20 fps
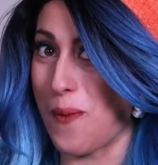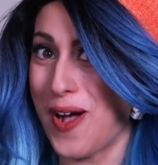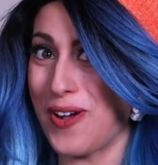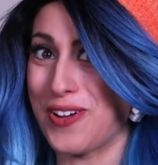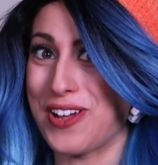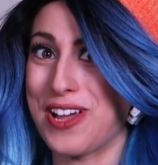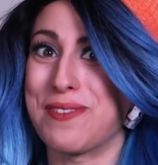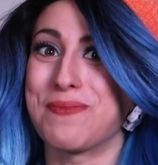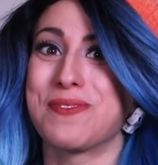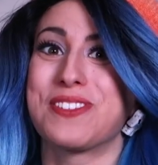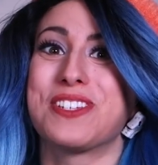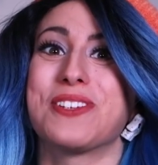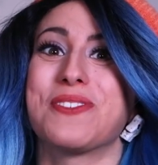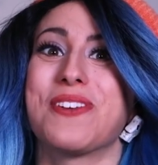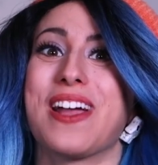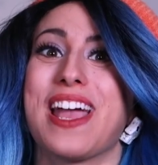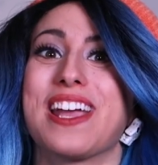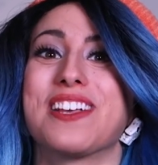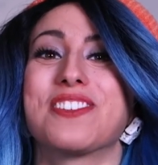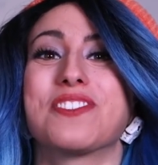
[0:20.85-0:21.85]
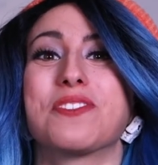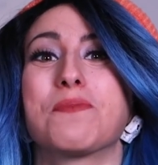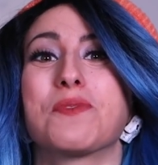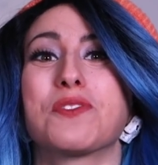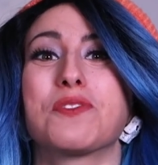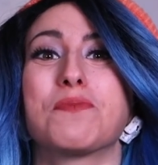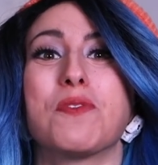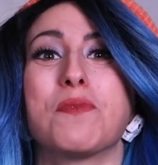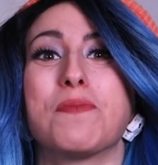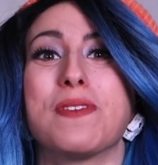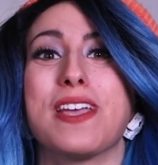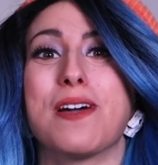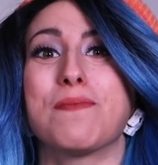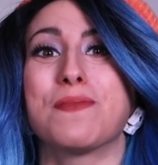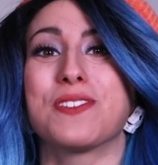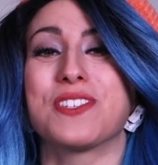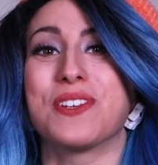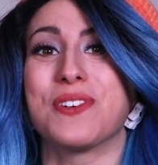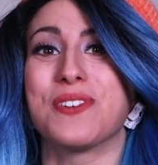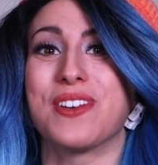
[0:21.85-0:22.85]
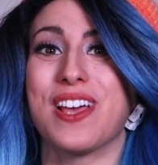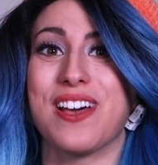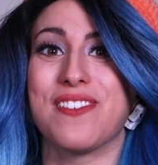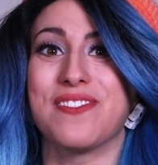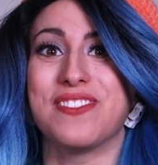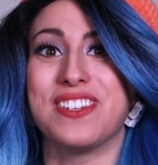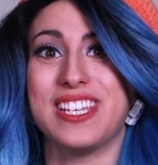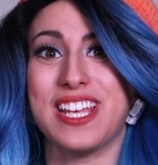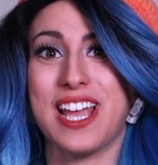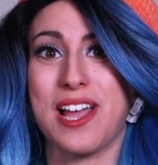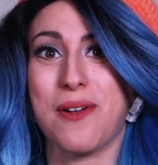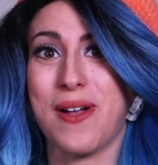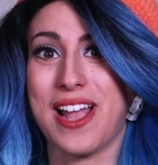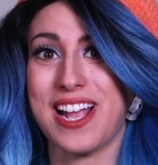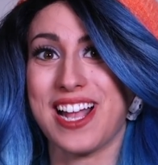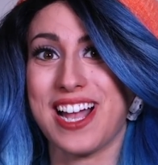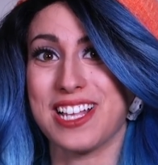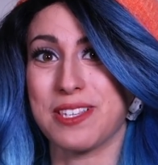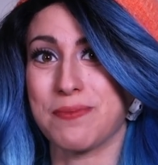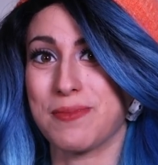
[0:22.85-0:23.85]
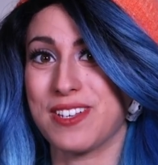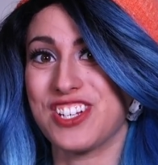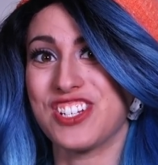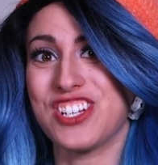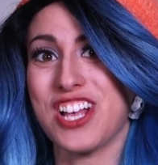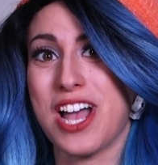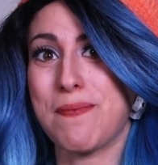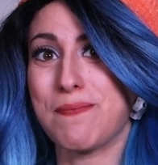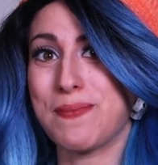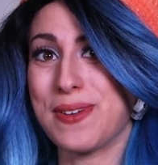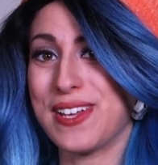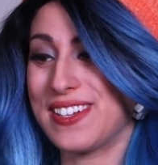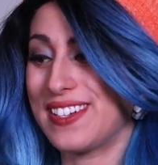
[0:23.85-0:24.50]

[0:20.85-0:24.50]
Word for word: welcome to a super spoopy episode of DIY Cosplay Shop.